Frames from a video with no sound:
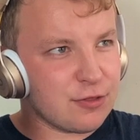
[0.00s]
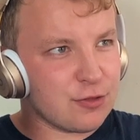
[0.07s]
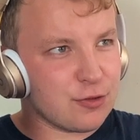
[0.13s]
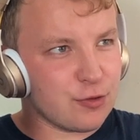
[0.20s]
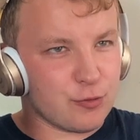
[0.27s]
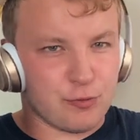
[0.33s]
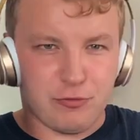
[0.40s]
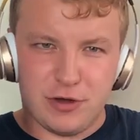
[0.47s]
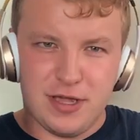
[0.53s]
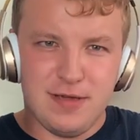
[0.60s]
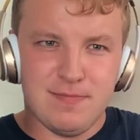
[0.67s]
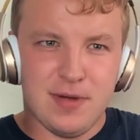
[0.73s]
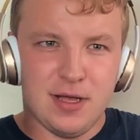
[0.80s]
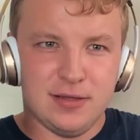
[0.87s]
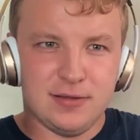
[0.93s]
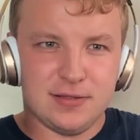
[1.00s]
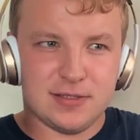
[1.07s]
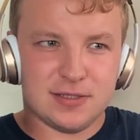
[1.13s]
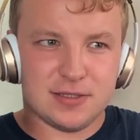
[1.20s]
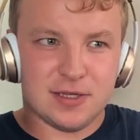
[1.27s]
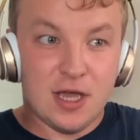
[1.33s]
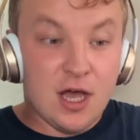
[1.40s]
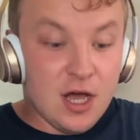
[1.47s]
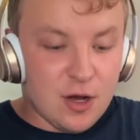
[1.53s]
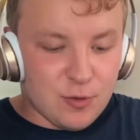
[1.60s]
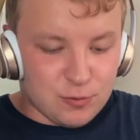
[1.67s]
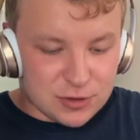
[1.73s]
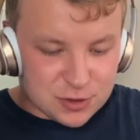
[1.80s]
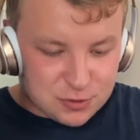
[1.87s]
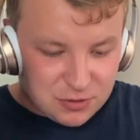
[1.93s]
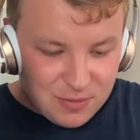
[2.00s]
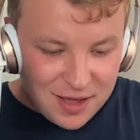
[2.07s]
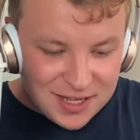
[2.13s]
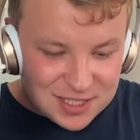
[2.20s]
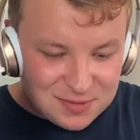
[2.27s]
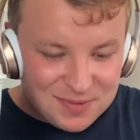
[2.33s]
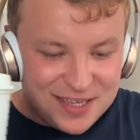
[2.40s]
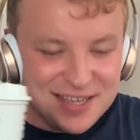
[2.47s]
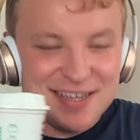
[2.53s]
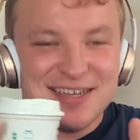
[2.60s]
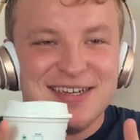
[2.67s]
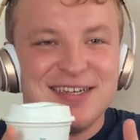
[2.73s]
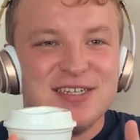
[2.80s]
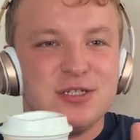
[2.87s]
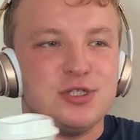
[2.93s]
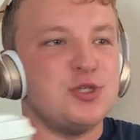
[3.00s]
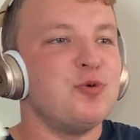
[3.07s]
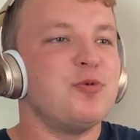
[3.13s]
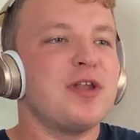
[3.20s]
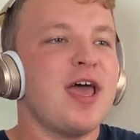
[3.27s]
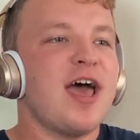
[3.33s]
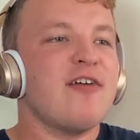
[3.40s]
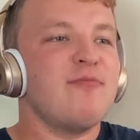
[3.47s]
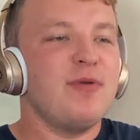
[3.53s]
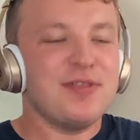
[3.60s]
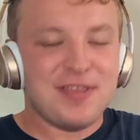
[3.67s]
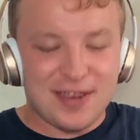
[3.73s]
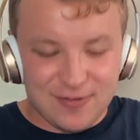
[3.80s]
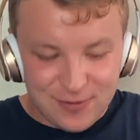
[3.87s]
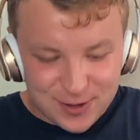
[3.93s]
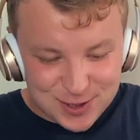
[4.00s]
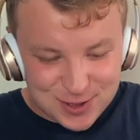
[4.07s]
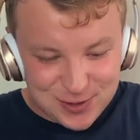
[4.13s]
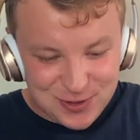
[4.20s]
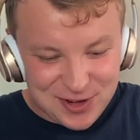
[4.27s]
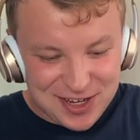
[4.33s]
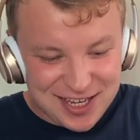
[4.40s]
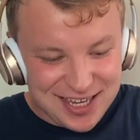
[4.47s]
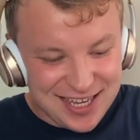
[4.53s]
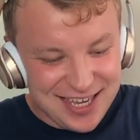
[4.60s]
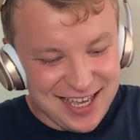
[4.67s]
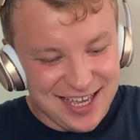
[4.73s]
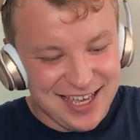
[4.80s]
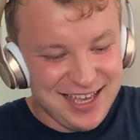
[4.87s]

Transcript: 3 months? Which reminds me, 2.5-month anniversary.